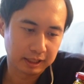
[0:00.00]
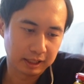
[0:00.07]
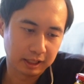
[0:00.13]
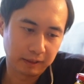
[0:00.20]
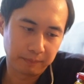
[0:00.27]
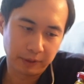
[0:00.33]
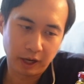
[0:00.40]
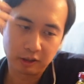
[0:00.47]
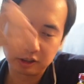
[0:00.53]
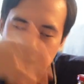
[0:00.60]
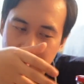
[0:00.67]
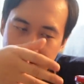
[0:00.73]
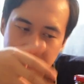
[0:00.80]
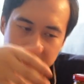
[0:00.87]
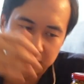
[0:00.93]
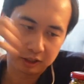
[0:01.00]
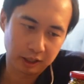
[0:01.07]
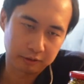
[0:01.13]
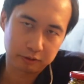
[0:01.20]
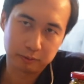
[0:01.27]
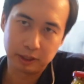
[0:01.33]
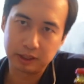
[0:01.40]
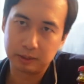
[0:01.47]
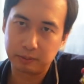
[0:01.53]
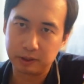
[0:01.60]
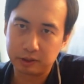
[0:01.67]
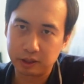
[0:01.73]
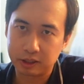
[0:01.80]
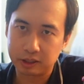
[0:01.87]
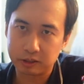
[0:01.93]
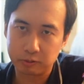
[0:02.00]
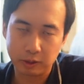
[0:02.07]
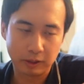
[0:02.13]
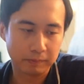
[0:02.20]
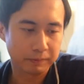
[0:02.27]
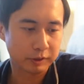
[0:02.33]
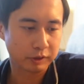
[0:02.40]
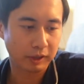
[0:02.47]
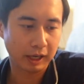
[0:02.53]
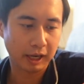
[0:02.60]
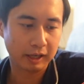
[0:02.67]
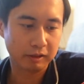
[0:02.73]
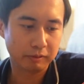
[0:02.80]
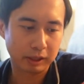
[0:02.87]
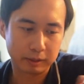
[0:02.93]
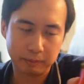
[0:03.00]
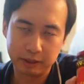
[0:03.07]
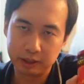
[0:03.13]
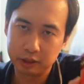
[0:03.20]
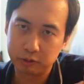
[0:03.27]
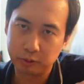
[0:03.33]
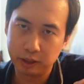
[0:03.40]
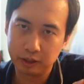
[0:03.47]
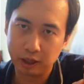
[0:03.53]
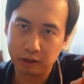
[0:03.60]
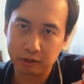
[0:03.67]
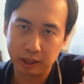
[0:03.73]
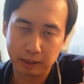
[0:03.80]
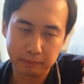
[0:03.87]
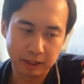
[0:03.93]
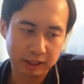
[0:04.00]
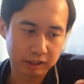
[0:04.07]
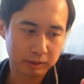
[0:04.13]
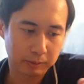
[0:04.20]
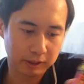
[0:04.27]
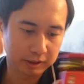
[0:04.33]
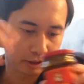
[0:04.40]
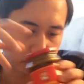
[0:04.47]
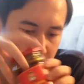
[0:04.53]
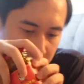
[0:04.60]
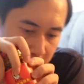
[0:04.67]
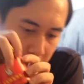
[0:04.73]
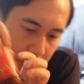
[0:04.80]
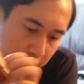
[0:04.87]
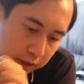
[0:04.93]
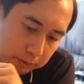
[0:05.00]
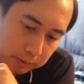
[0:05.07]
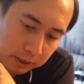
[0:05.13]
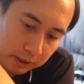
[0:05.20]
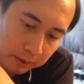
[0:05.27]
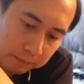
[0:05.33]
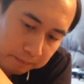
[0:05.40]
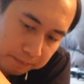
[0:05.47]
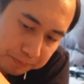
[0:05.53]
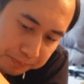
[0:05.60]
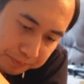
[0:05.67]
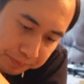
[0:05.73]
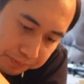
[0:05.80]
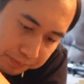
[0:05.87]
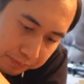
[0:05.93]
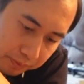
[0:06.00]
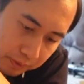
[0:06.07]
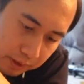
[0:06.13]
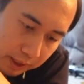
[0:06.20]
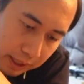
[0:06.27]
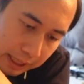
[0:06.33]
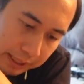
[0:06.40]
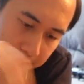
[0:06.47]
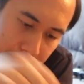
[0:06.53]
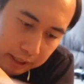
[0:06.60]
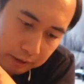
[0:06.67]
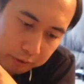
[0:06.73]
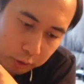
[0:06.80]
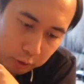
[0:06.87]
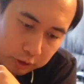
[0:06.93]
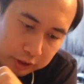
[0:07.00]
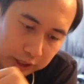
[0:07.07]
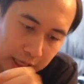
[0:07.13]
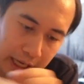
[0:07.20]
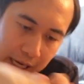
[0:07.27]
I also use this a lot for my dipping sauce as well. So I highly recommend this one, Laogama Spicy Chili Crisp. And then of course I